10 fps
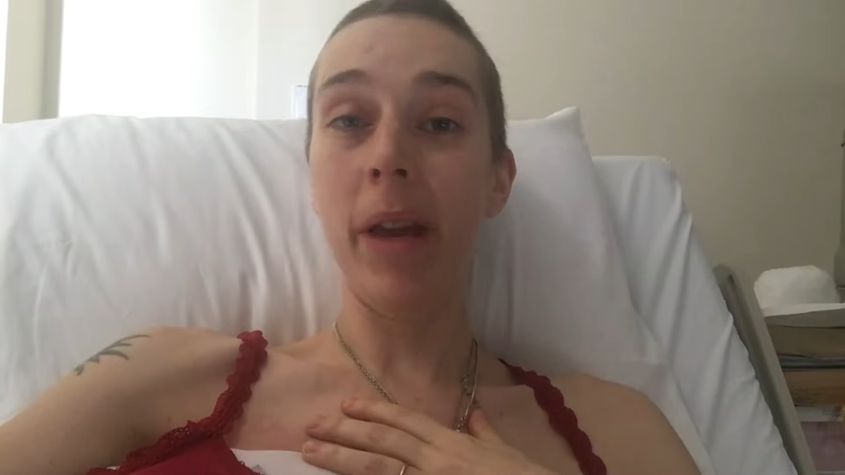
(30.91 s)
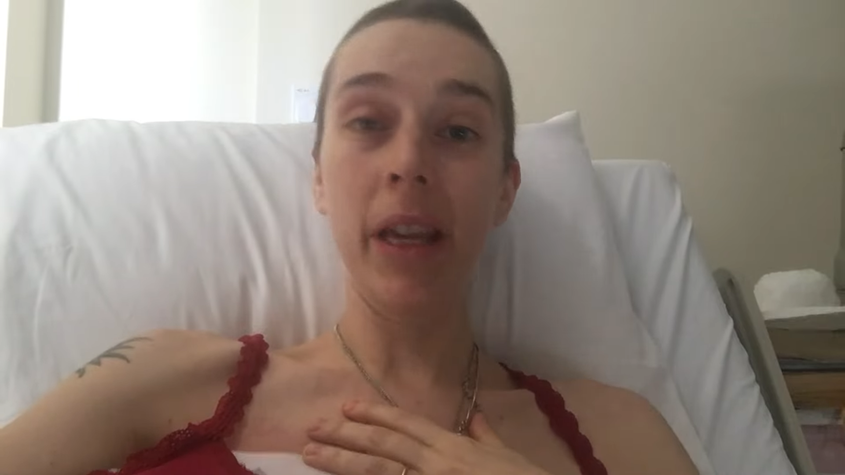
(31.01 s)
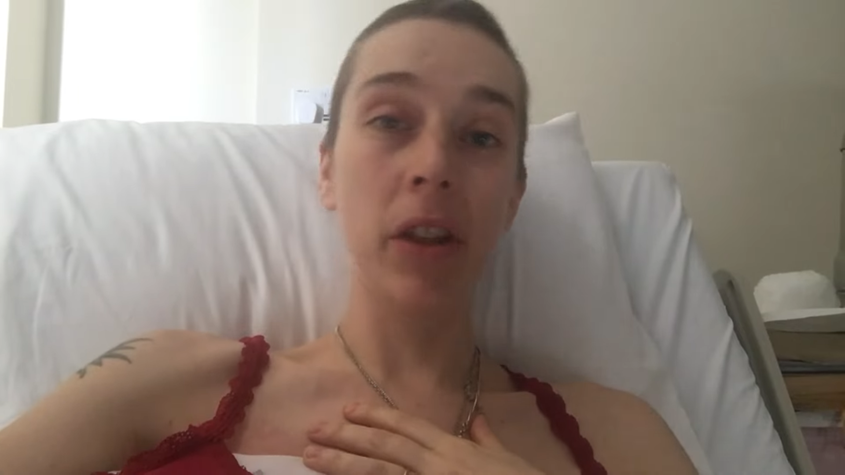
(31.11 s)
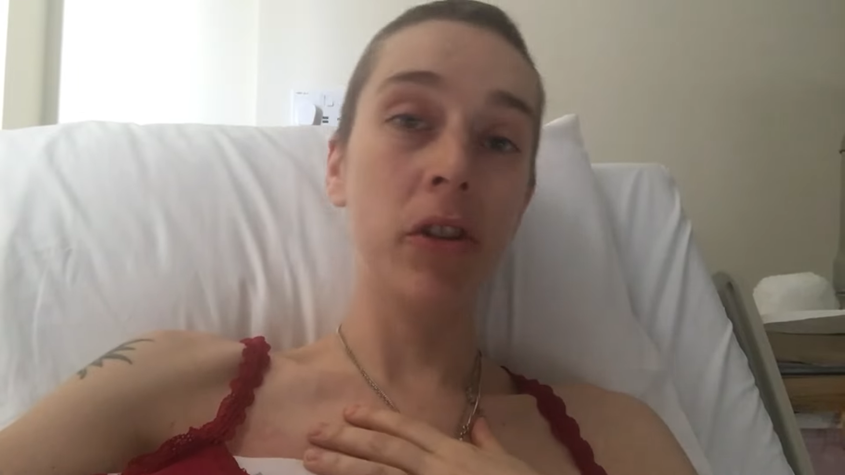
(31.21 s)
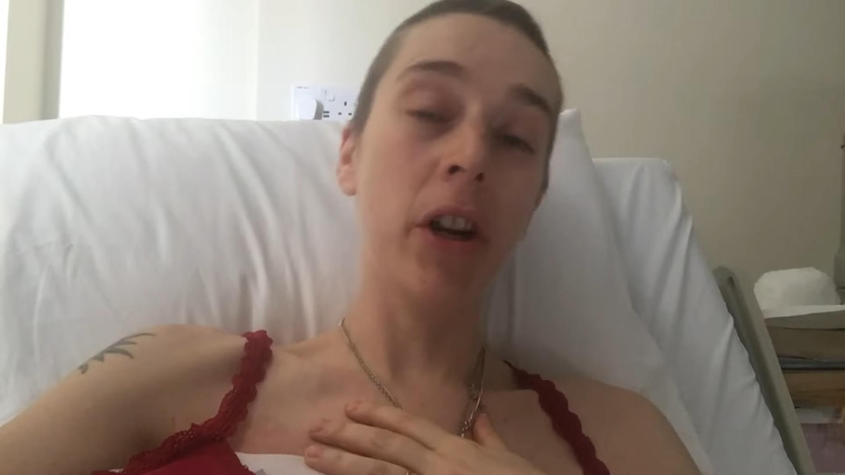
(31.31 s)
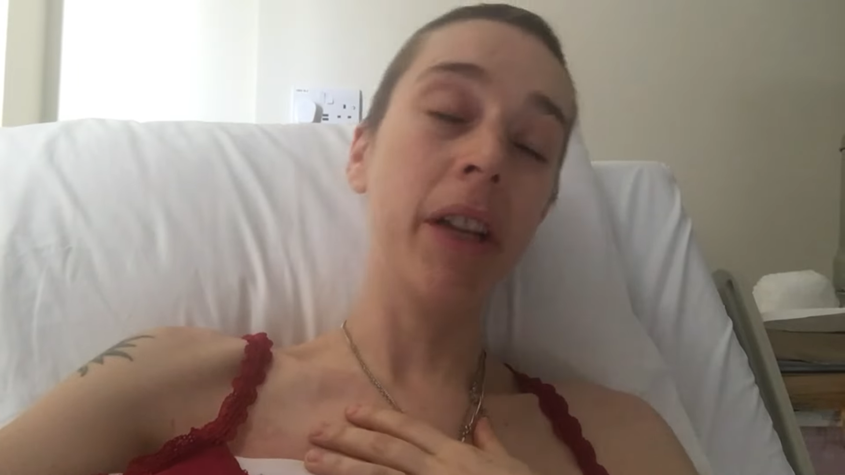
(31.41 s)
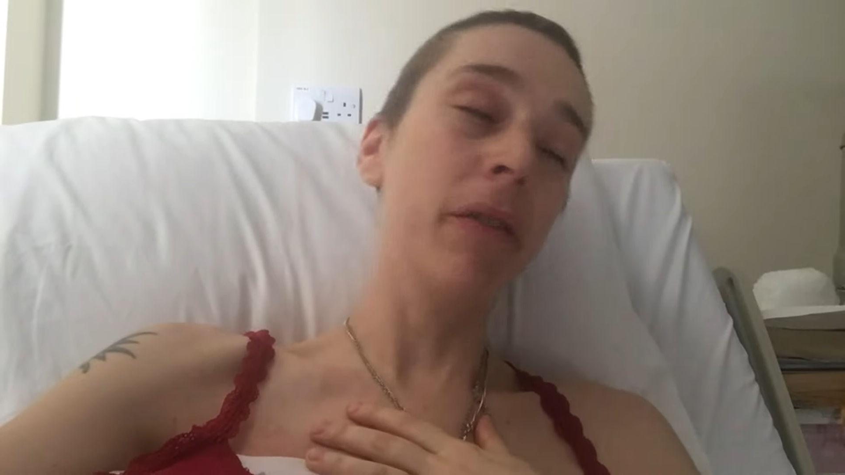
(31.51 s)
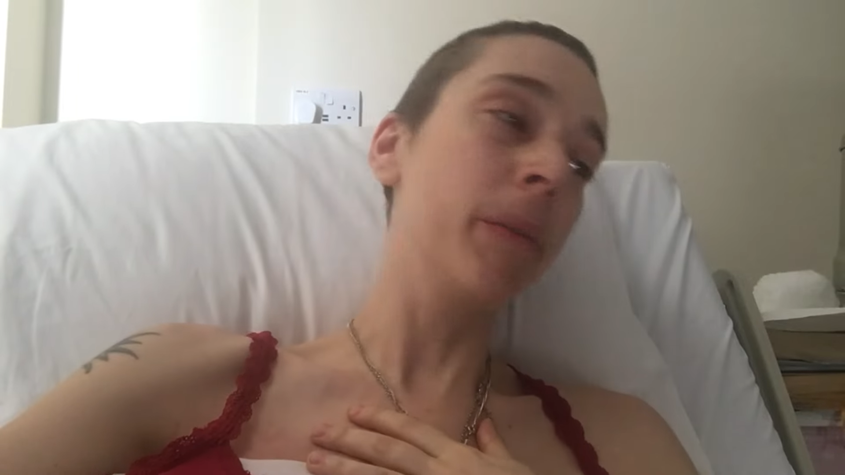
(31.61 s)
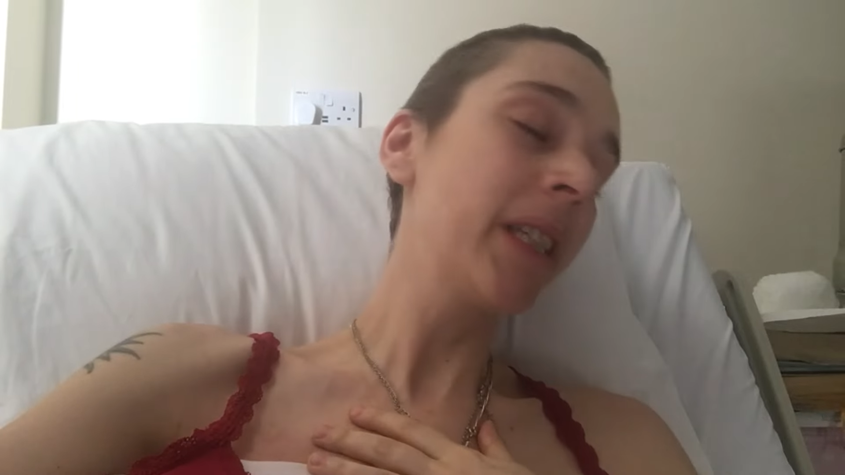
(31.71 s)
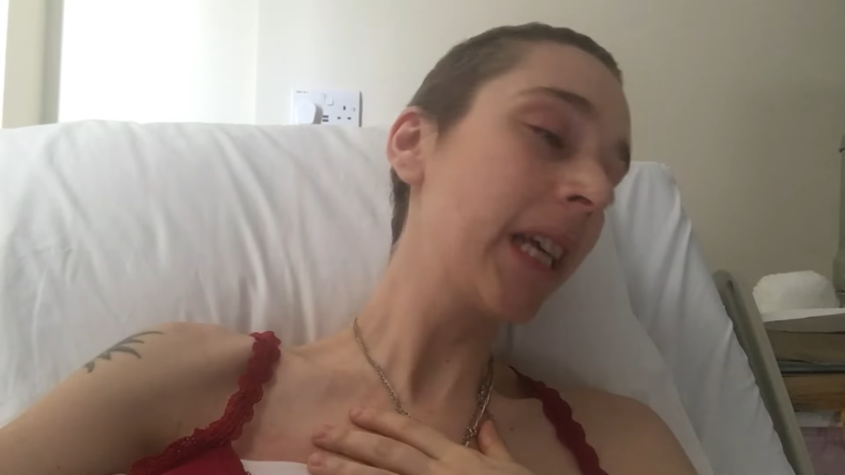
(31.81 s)
making the journey
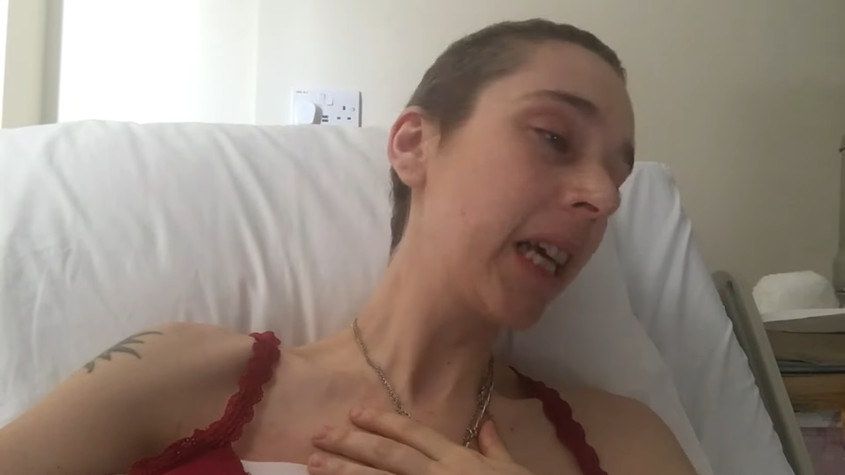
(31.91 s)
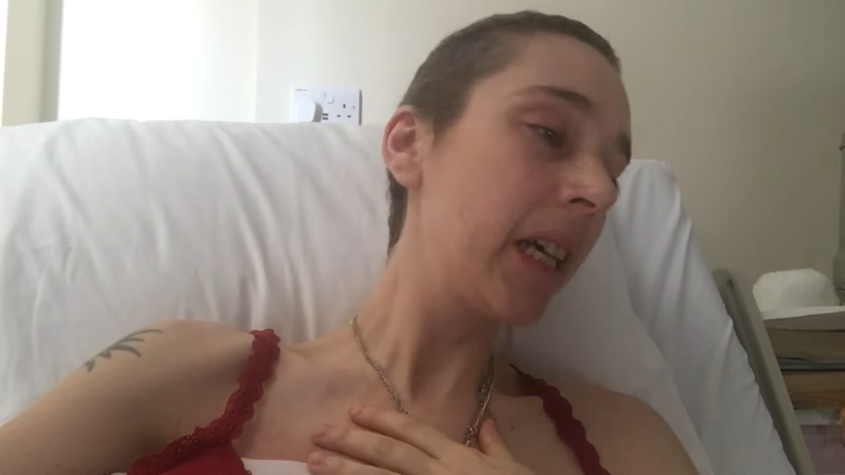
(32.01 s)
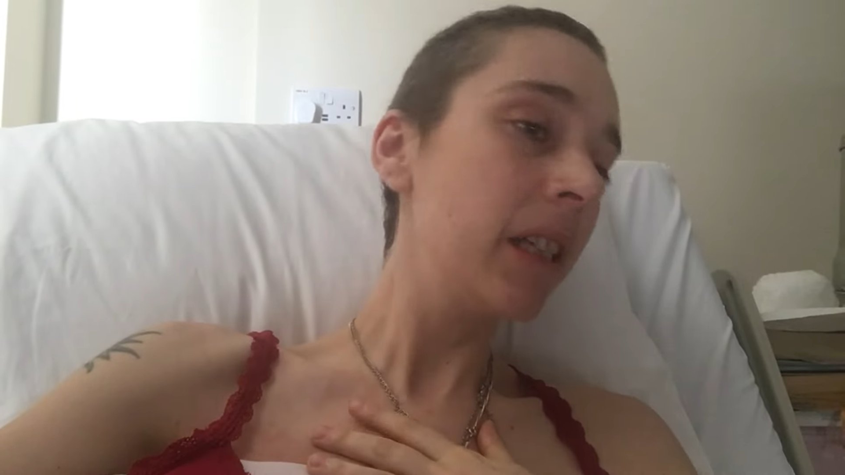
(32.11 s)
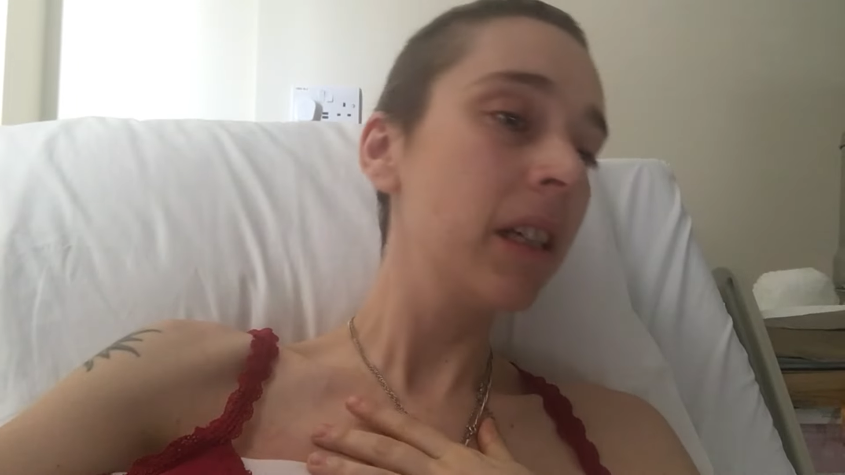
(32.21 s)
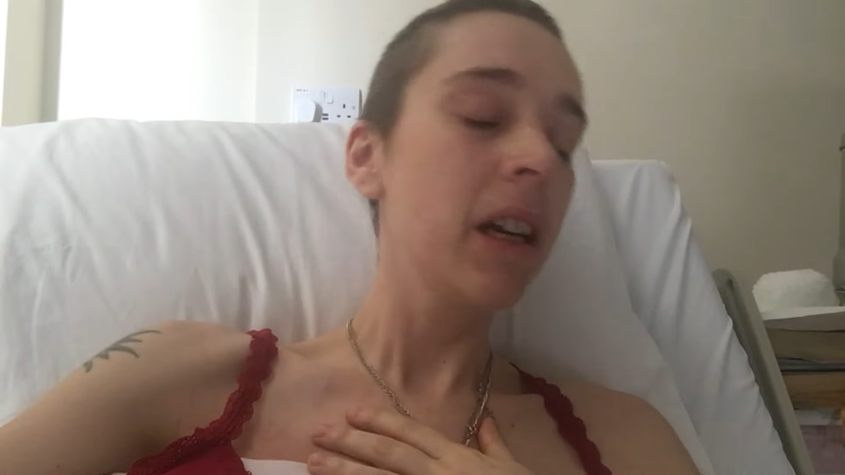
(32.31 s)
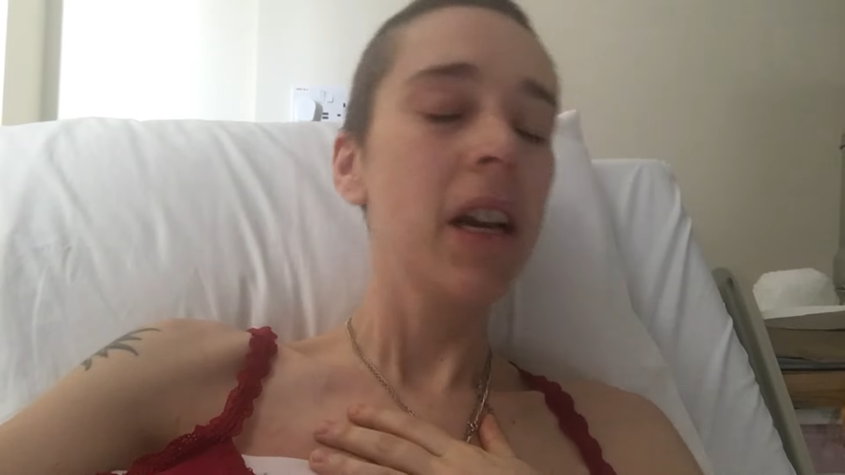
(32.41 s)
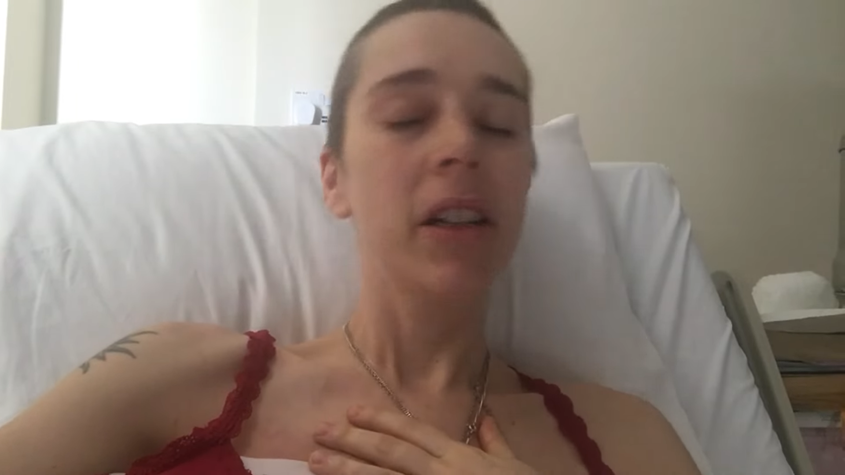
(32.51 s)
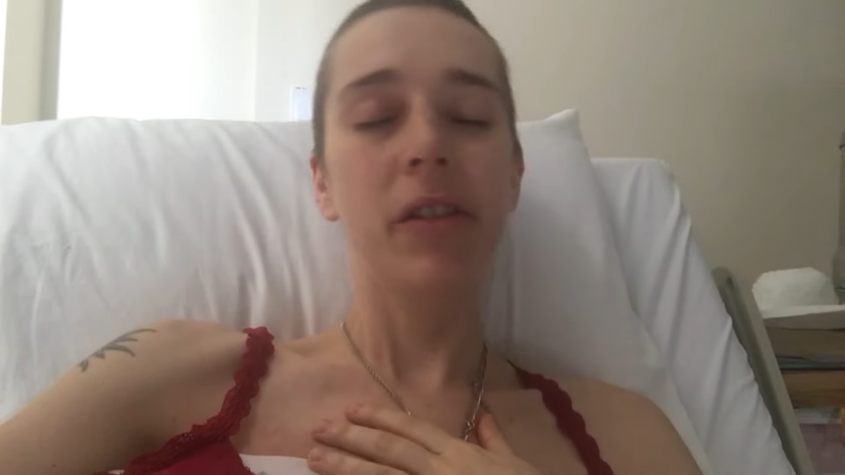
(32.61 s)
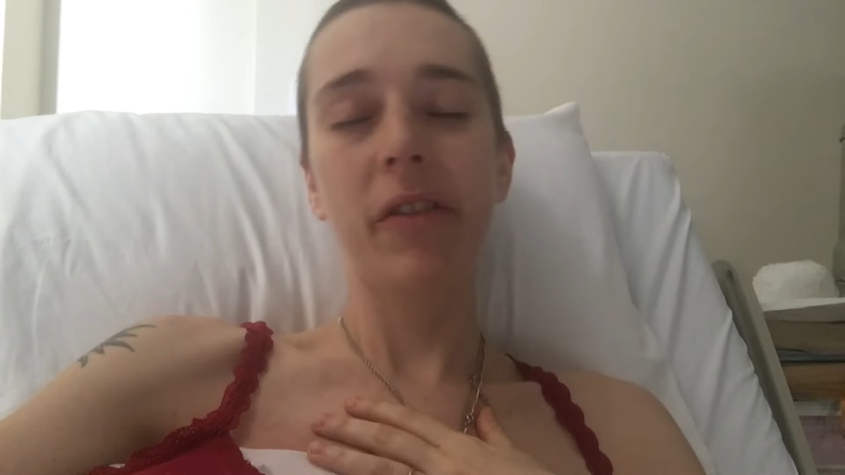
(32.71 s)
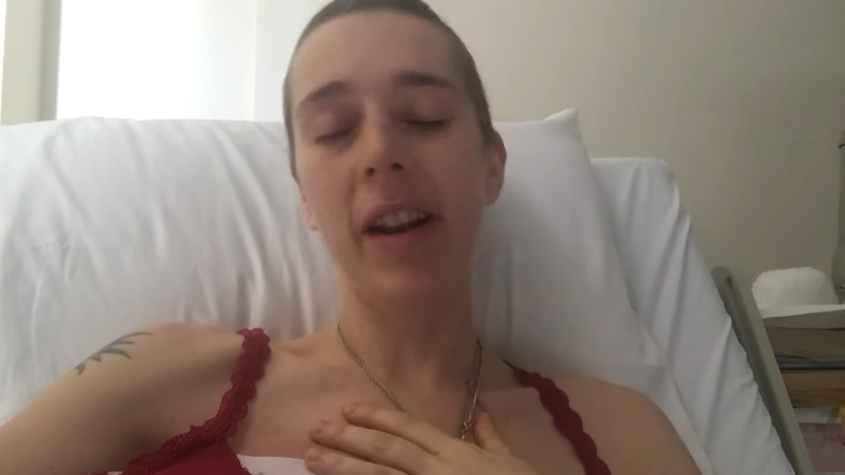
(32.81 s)
from seed
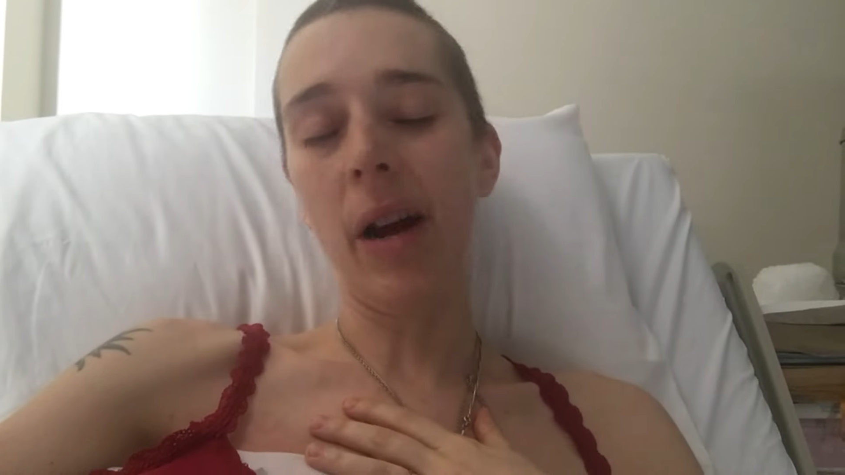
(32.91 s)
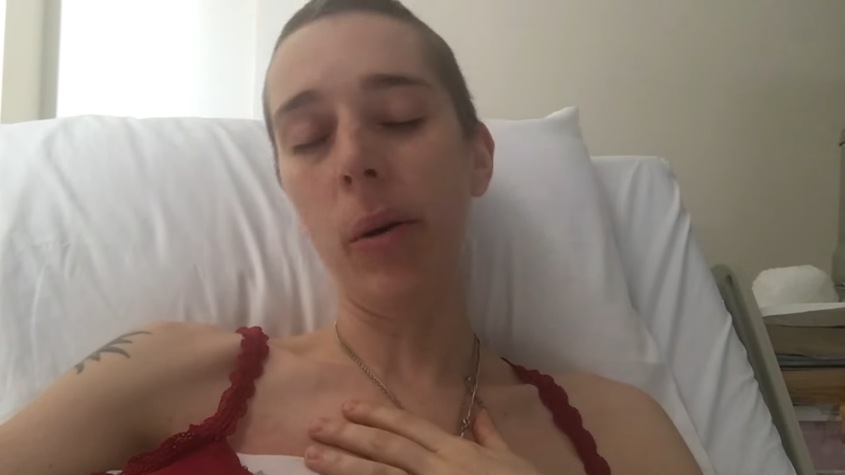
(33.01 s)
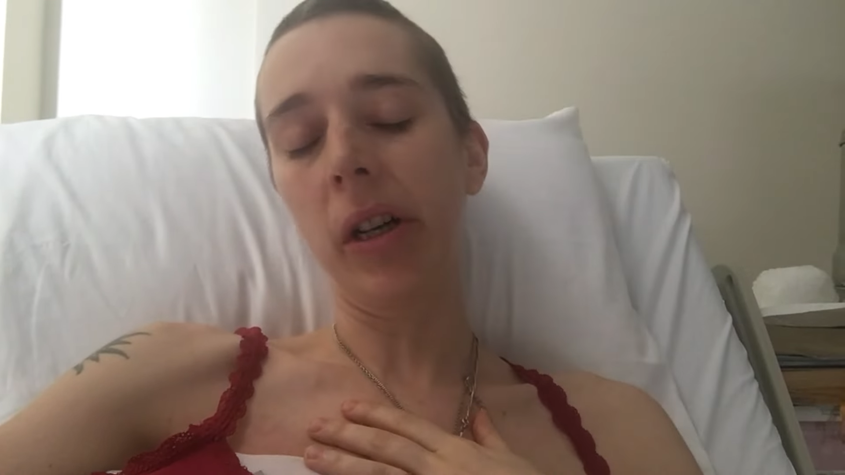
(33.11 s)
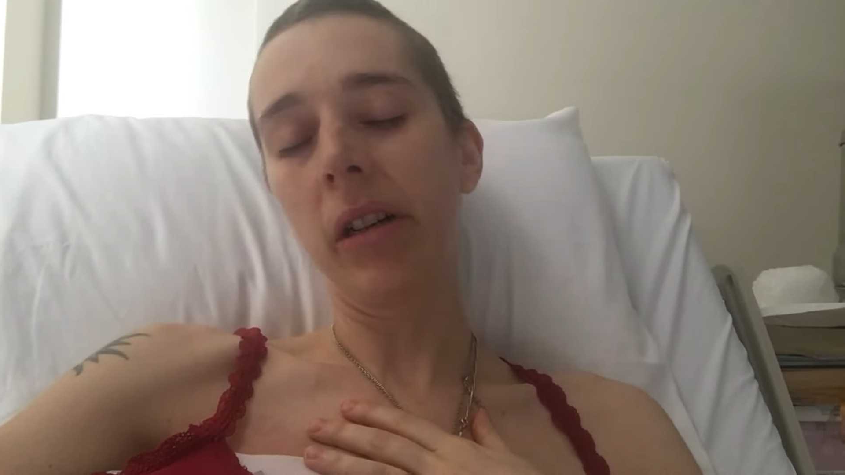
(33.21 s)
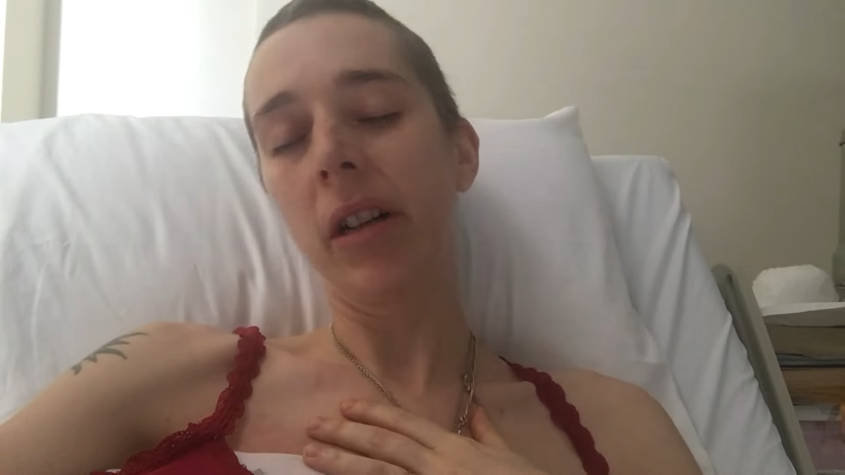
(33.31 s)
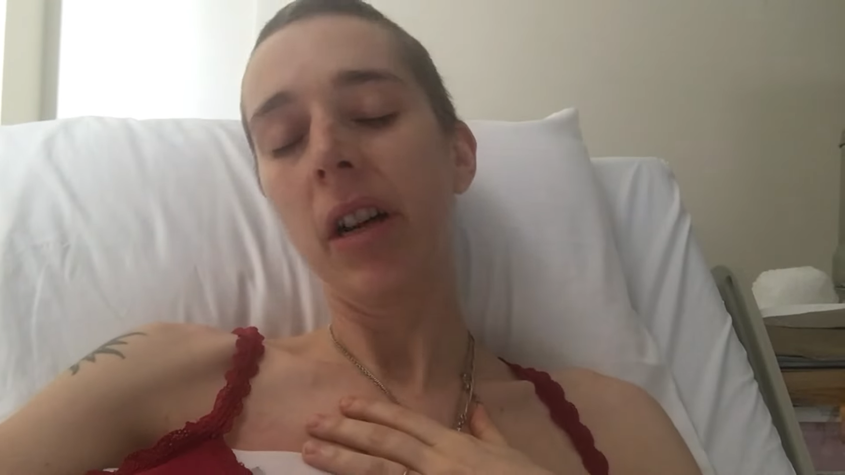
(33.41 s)
to flower,